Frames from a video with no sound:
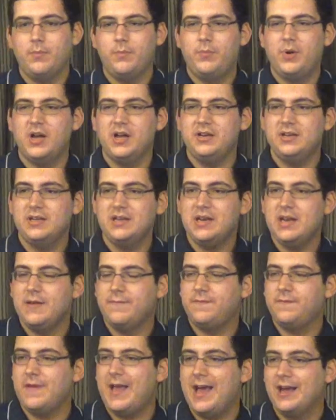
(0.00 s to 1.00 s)
But
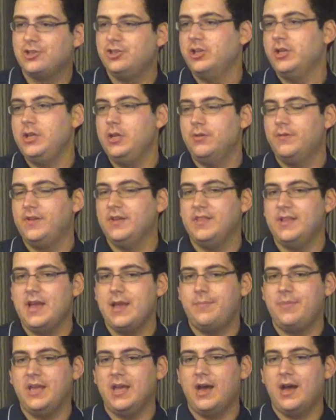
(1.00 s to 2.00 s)
if actually using
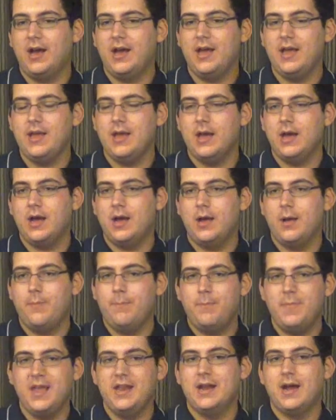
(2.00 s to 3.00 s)
the API
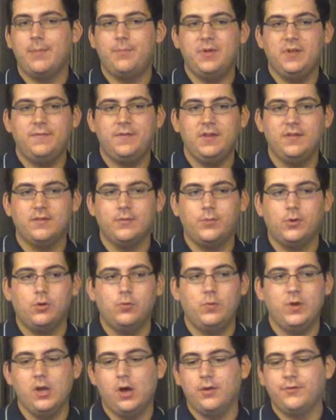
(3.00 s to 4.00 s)
may not be
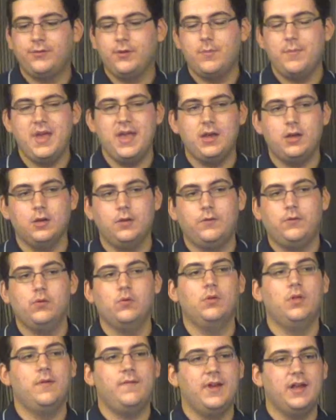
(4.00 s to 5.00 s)
feasible, we also make a
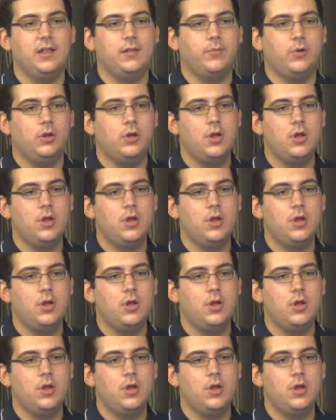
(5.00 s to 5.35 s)
tool of it.